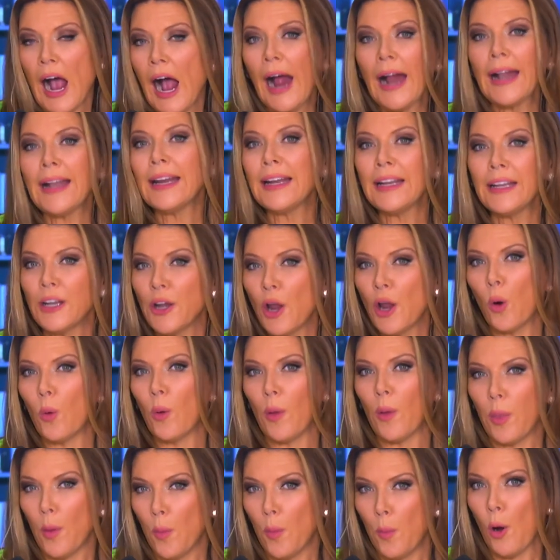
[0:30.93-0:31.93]
I didn't know
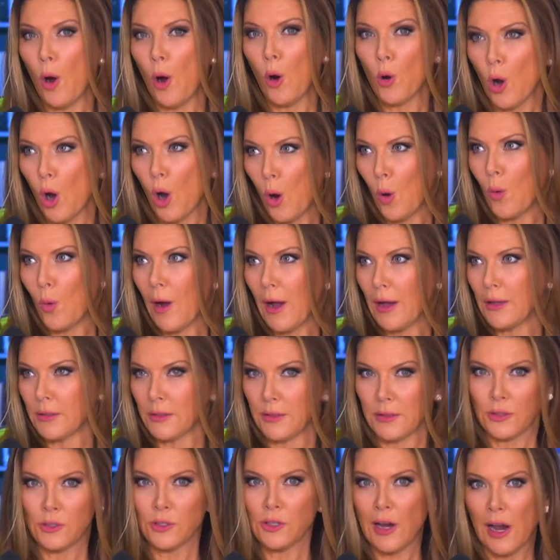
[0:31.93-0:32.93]
what the BOGO was.
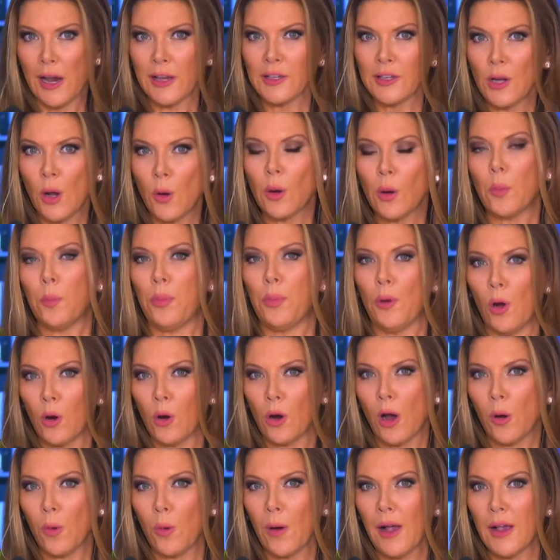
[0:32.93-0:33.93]
Did you guys know what a
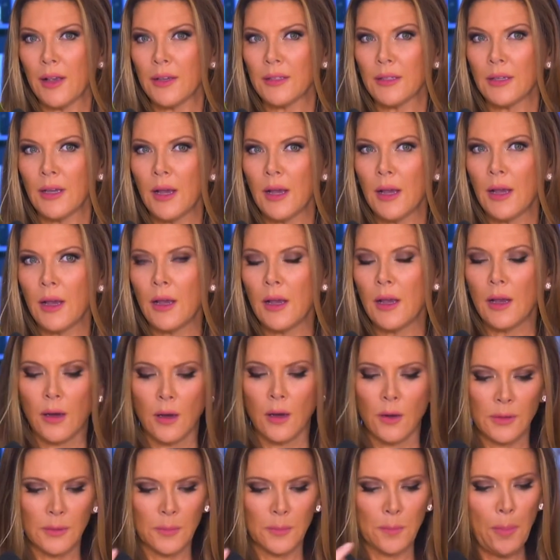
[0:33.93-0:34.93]
BOGO was?
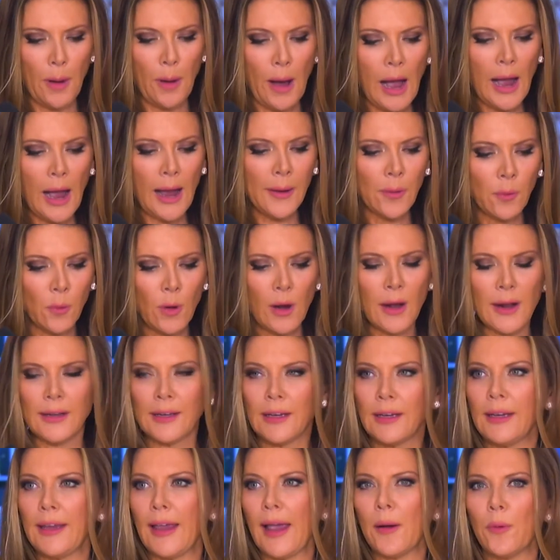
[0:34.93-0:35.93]
Buy
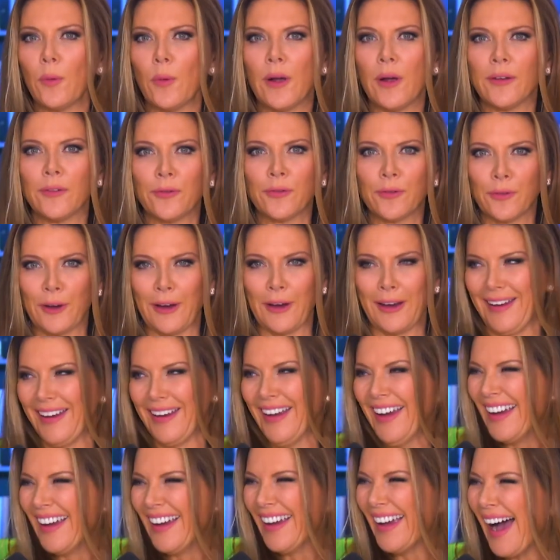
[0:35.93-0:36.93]
one, get one
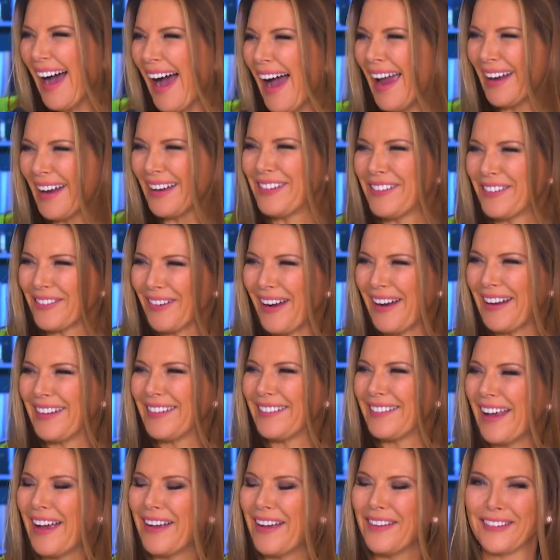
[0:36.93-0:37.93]
free. I had to write
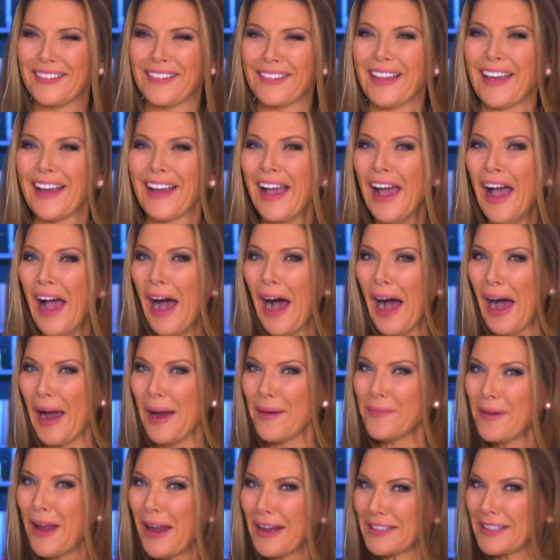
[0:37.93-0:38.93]
it down. So like,
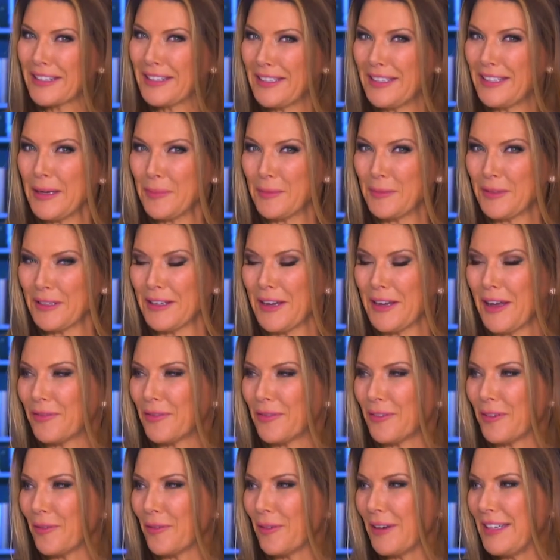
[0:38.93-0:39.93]
I'm not steeped
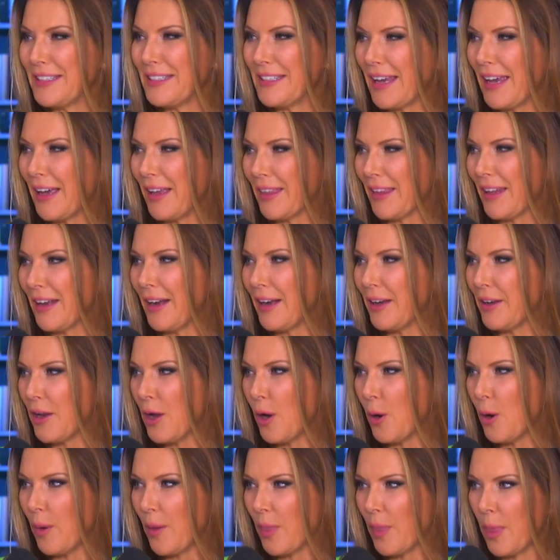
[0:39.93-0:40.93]
enough in retail that I
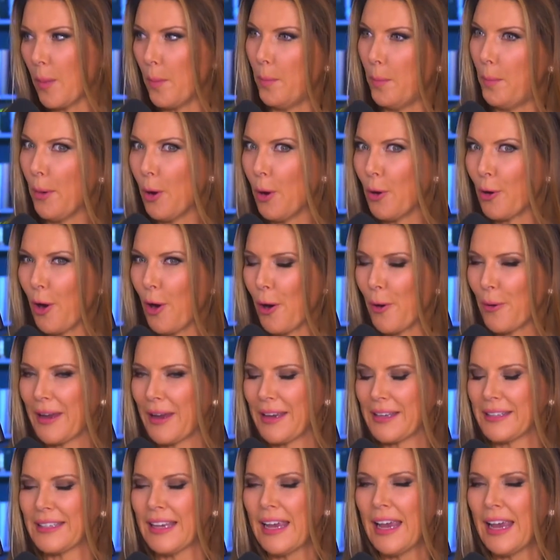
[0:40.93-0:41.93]
know what the
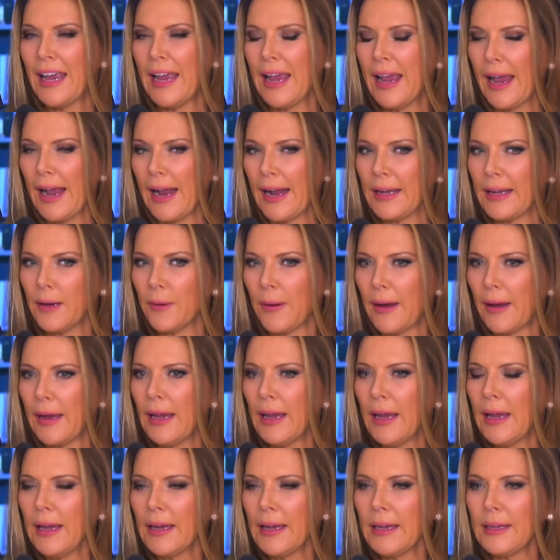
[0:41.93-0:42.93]
BOGO is. Anyway,
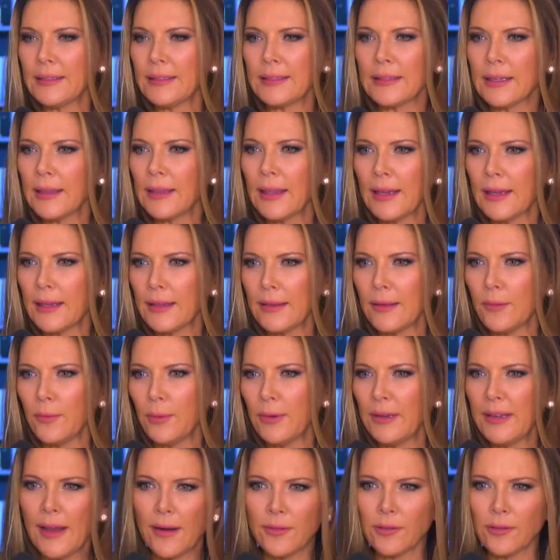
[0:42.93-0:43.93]
he said, like,
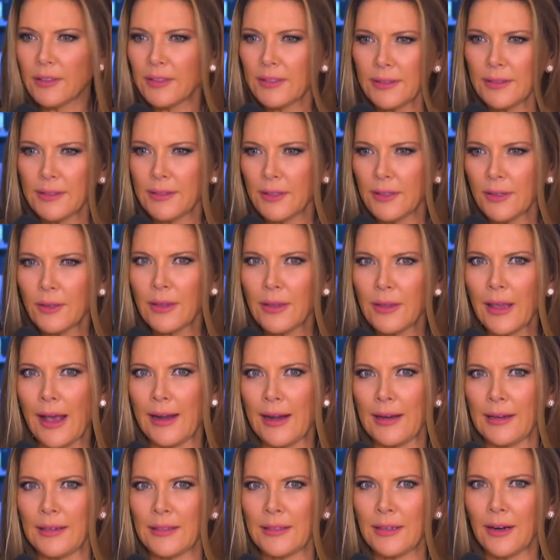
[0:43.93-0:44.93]
we never used to do
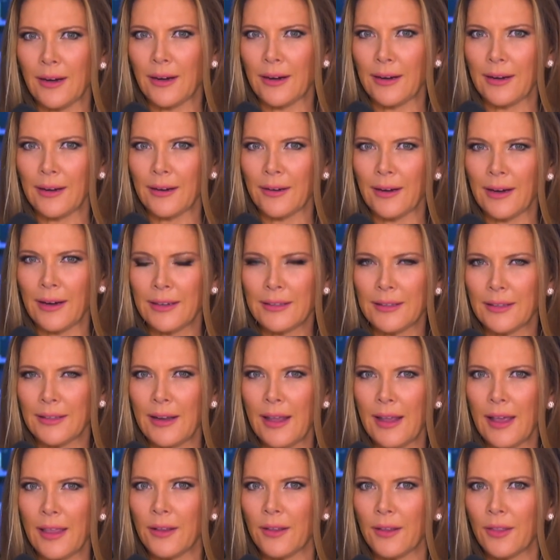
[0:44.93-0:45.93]
that at Target, right? So
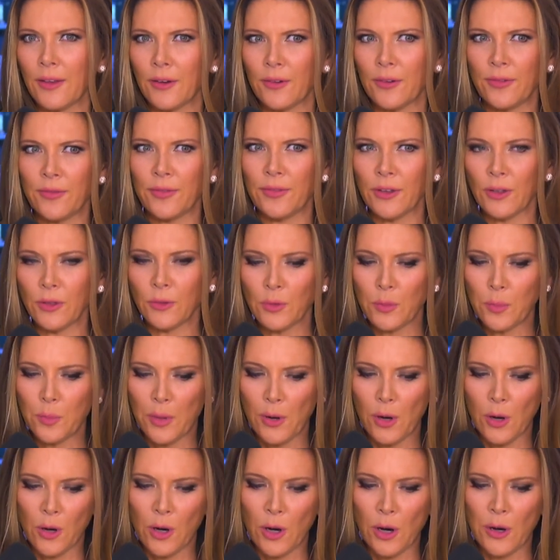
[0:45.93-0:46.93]
now that they're filled with
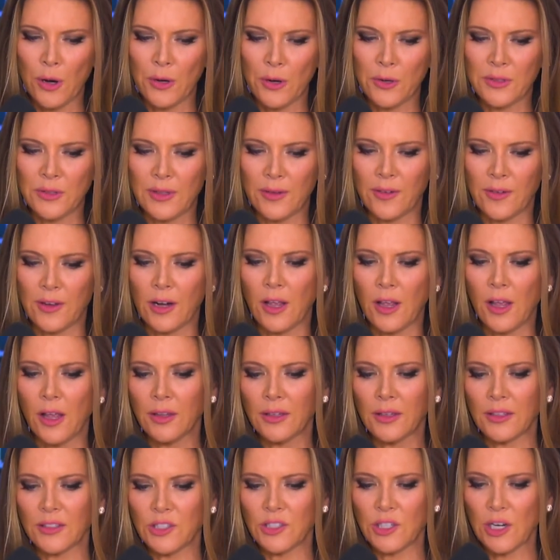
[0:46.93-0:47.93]
BOGOs, they've got
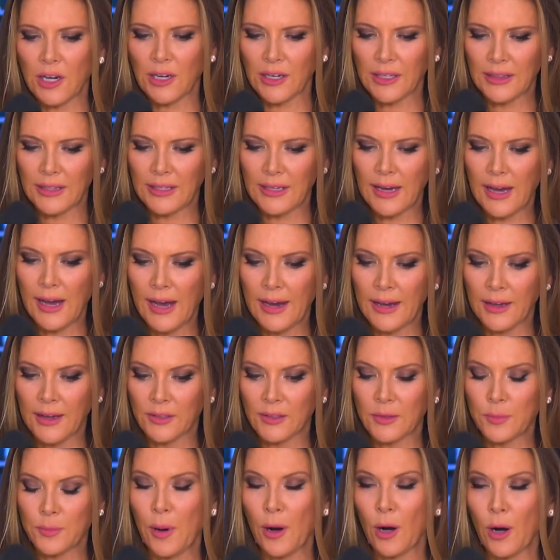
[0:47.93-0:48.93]
all this junk in the
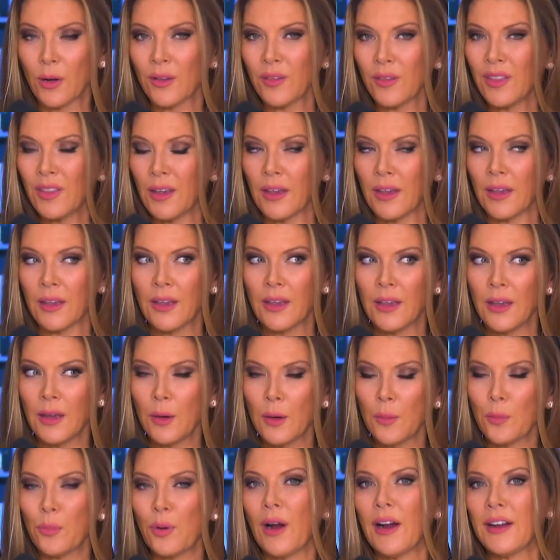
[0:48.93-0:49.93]
aisles. Part of the
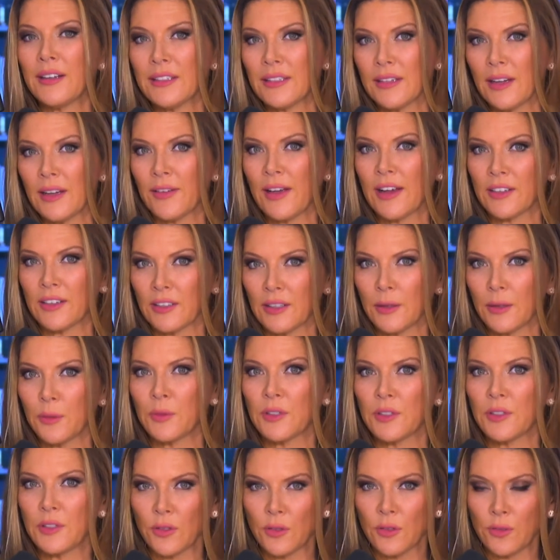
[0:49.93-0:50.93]
Pride stuff actually
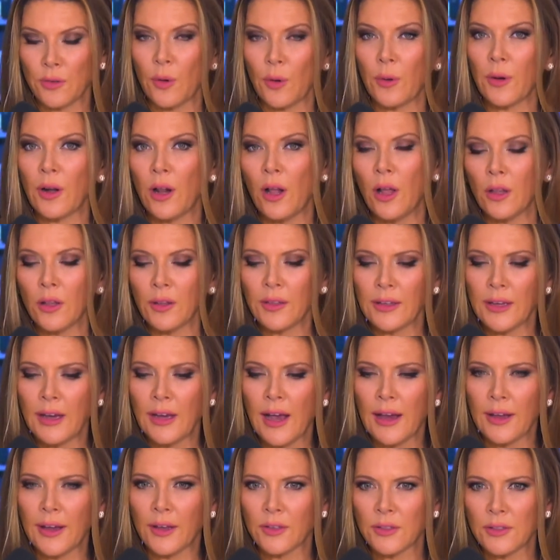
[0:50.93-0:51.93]
was to throw it all in the
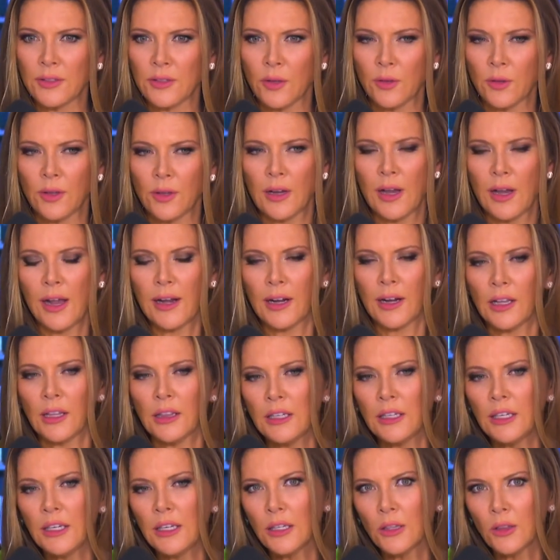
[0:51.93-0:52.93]
aisles. So the kind of
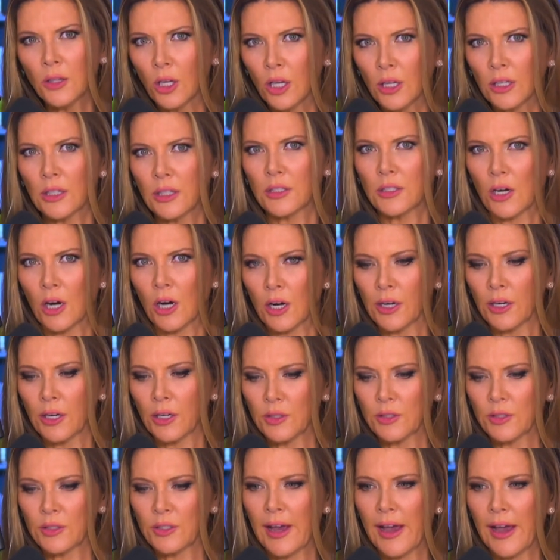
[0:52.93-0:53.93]
clean look that Target
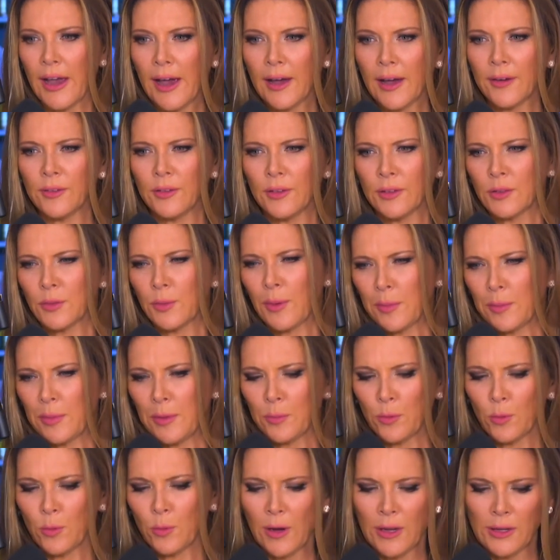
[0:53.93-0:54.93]
used to have, and that's why
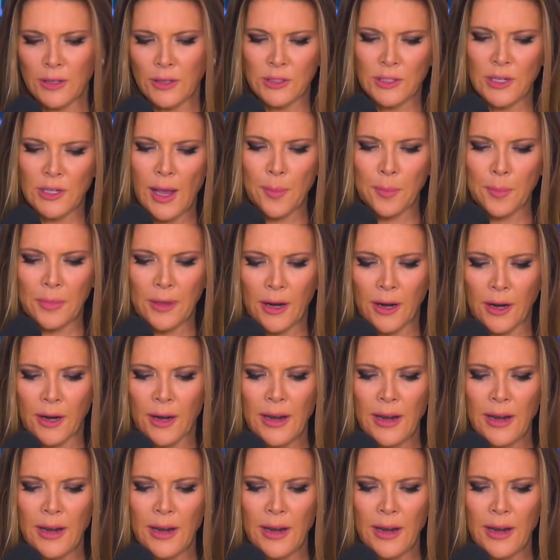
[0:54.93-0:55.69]
people wanted to shop there.